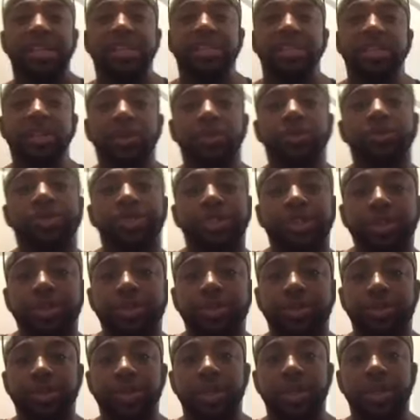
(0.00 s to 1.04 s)
little
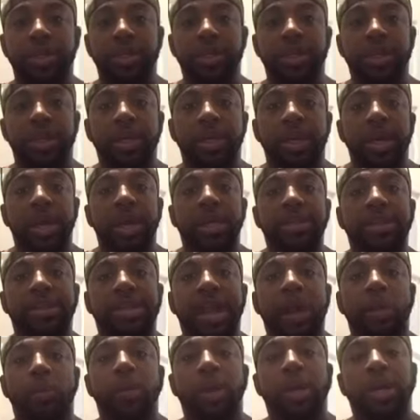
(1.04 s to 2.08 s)
children that
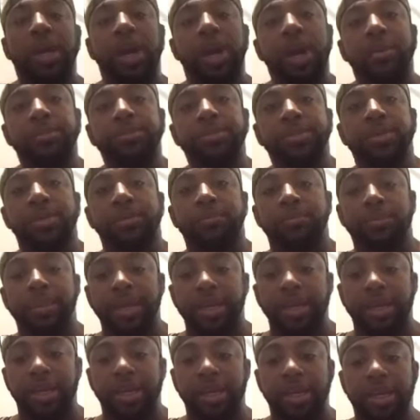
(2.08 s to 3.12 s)
would come to
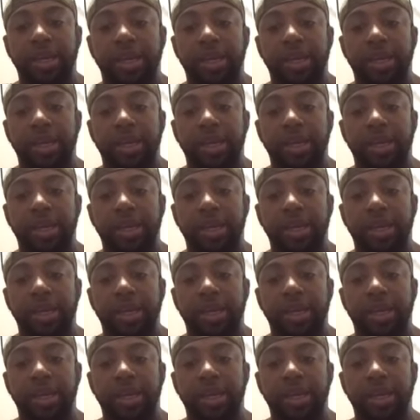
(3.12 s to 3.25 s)
me